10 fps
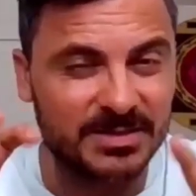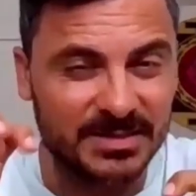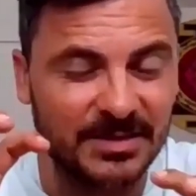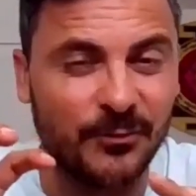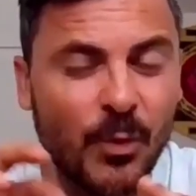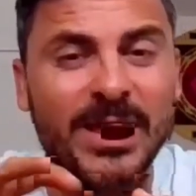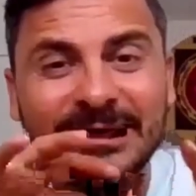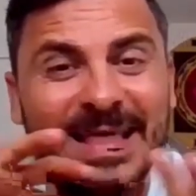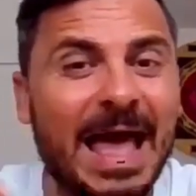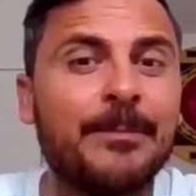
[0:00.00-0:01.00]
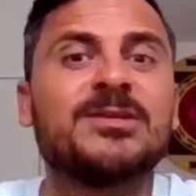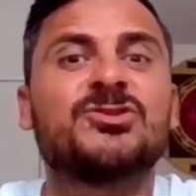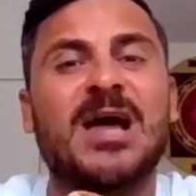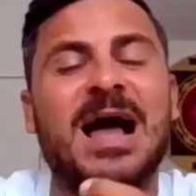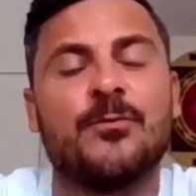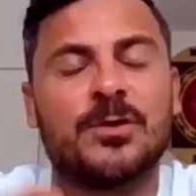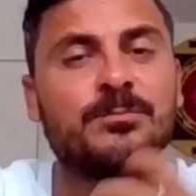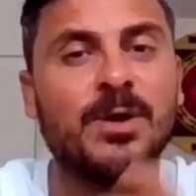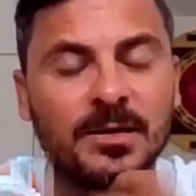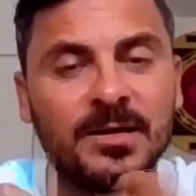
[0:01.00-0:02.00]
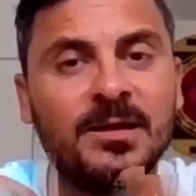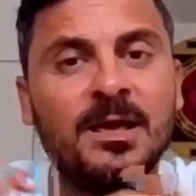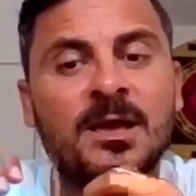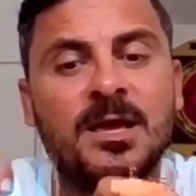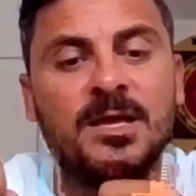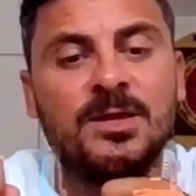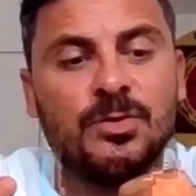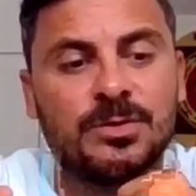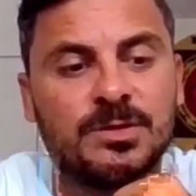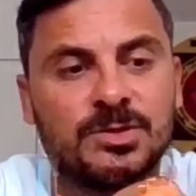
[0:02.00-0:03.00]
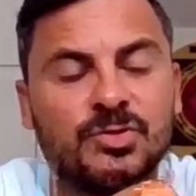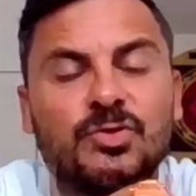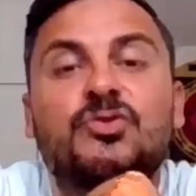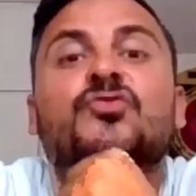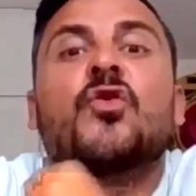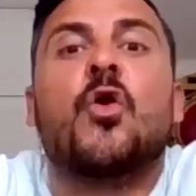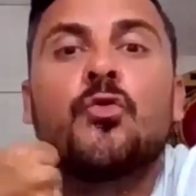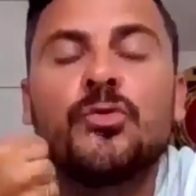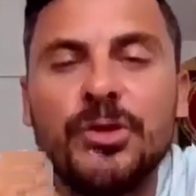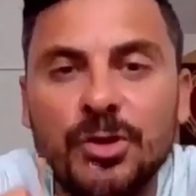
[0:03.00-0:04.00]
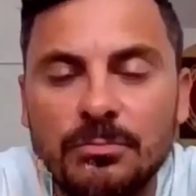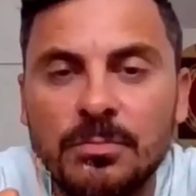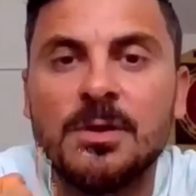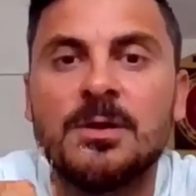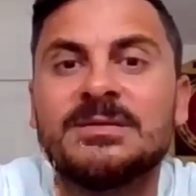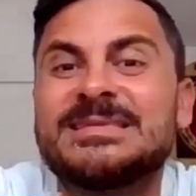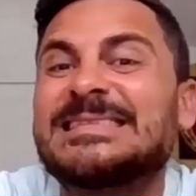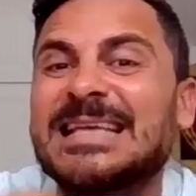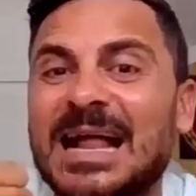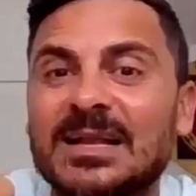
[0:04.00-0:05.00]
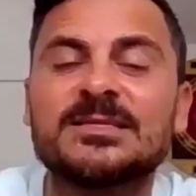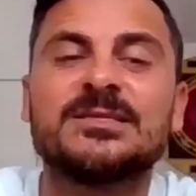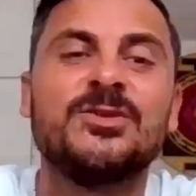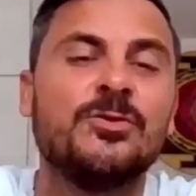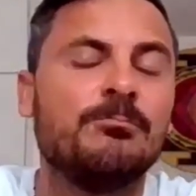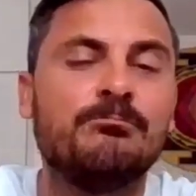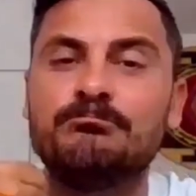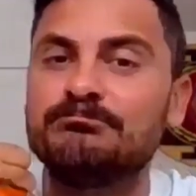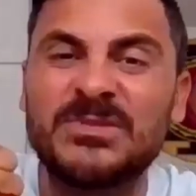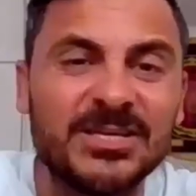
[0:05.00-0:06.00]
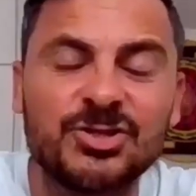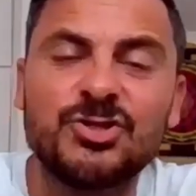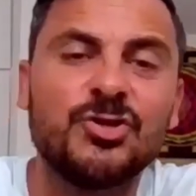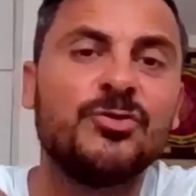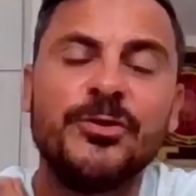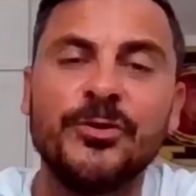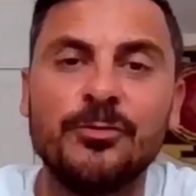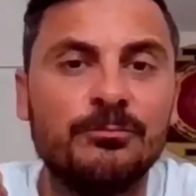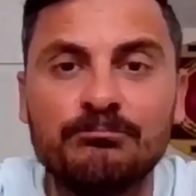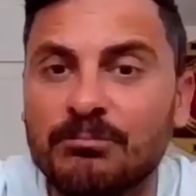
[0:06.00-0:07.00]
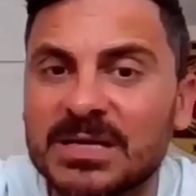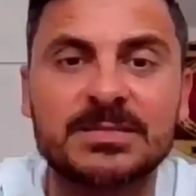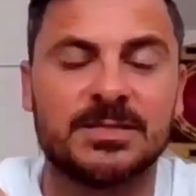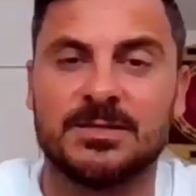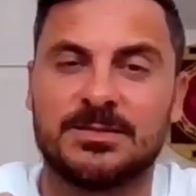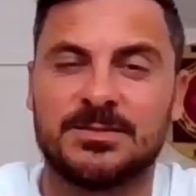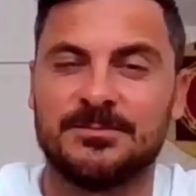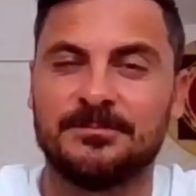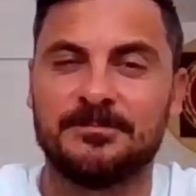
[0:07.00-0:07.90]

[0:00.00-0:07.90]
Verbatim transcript: positive way damage our body in order to grow new cells, new tissue, new muscles